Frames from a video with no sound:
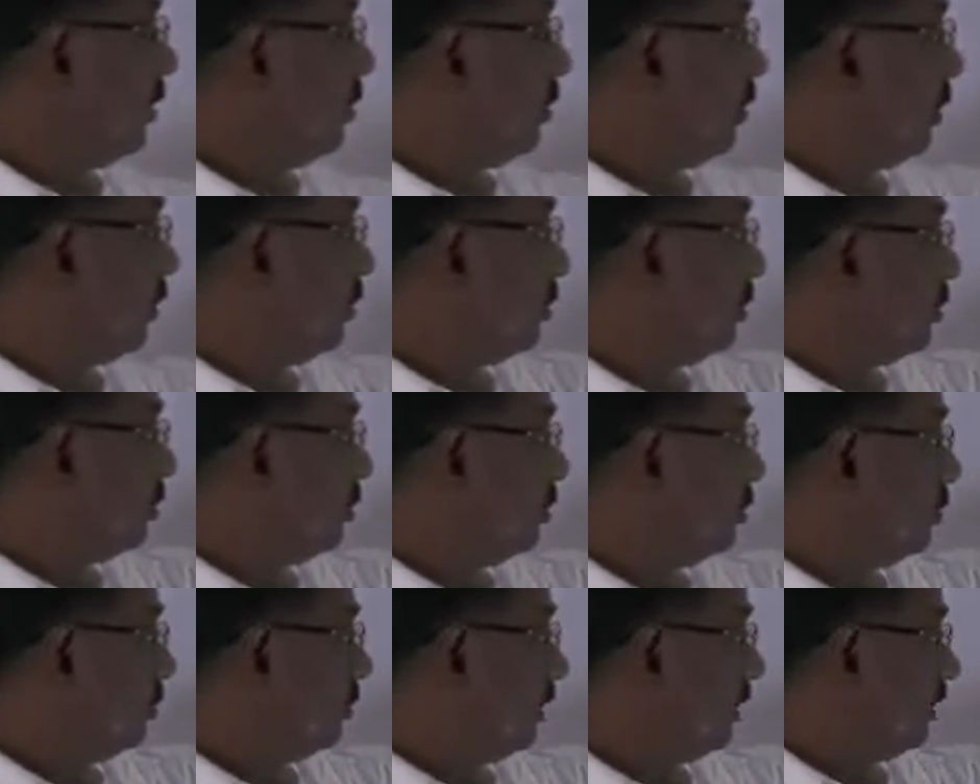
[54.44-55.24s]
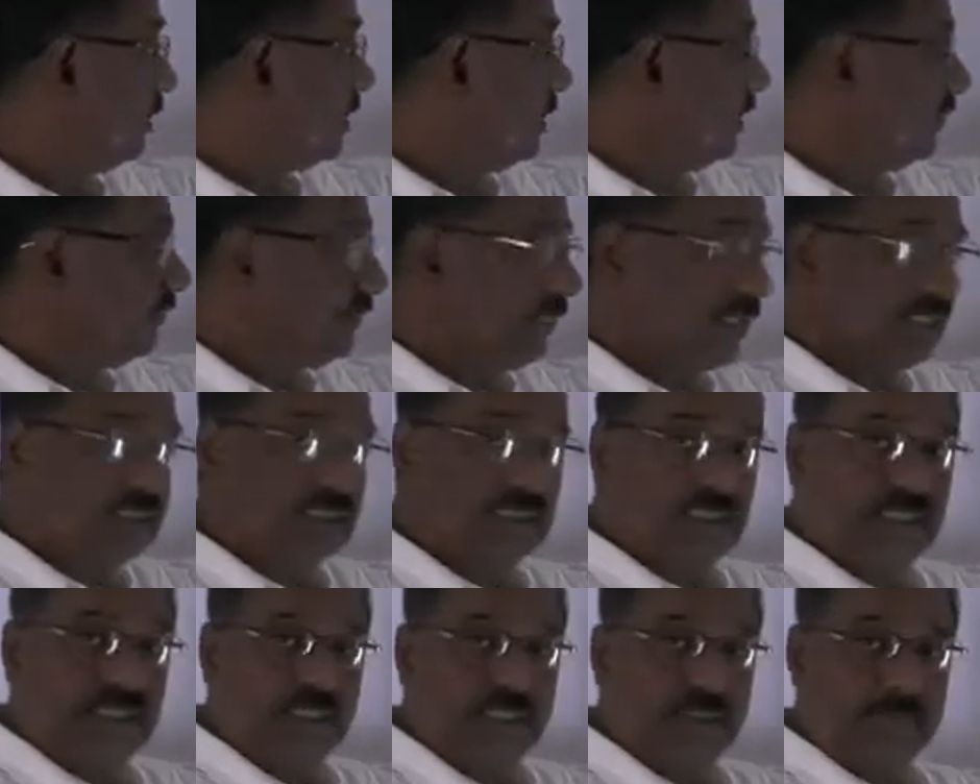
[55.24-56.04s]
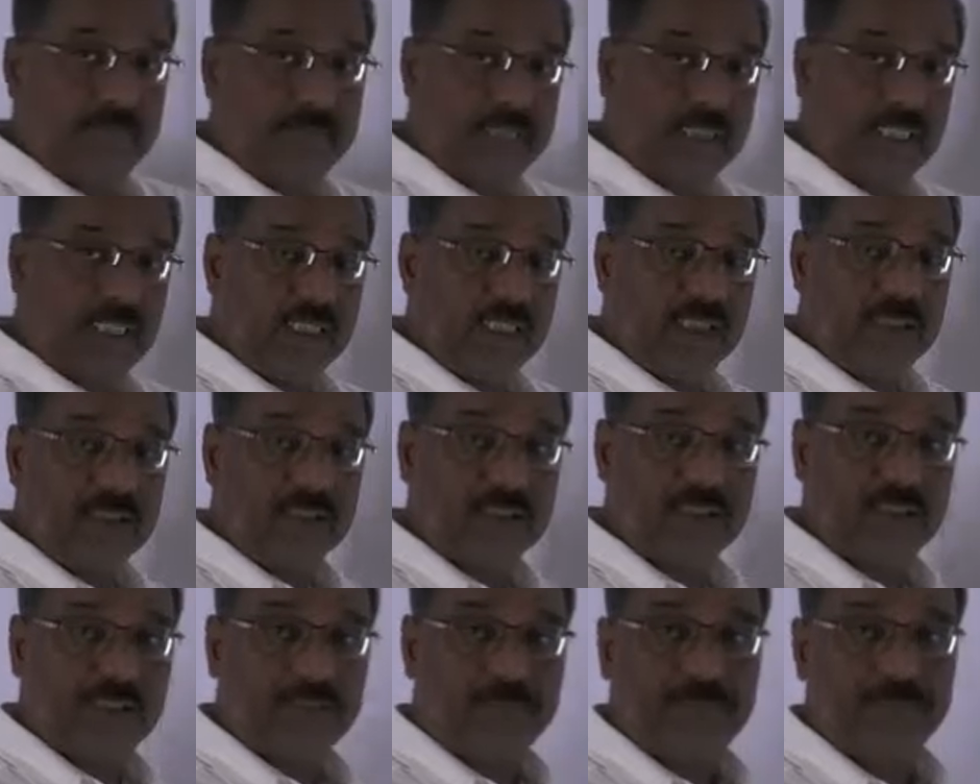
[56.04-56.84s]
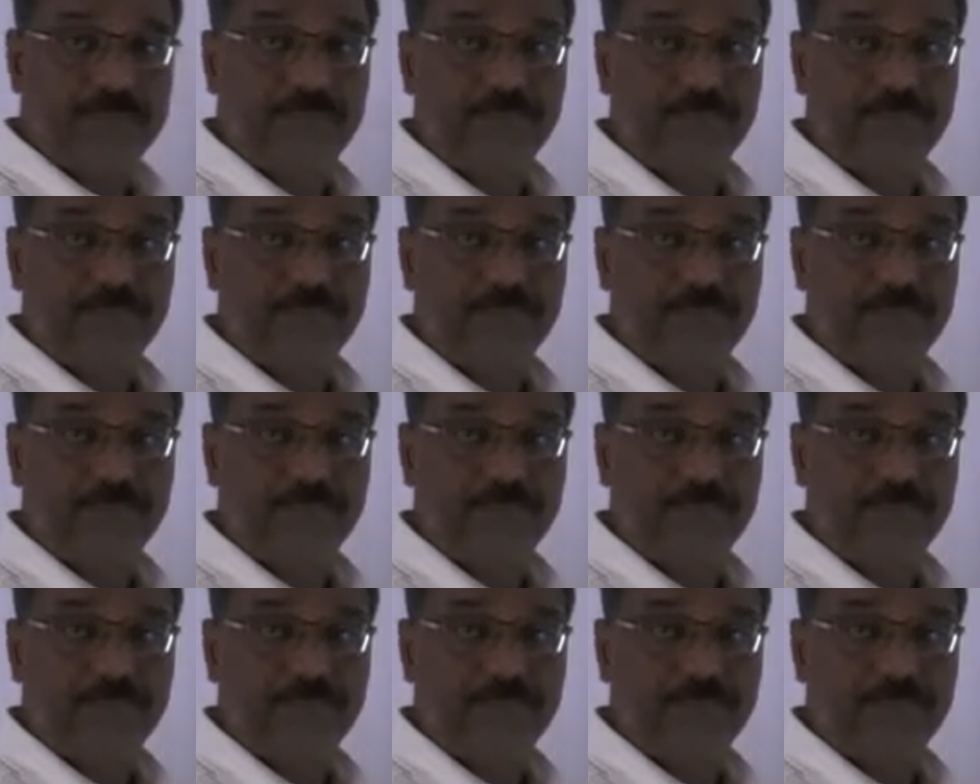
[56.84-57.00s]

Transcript: equal to this fx means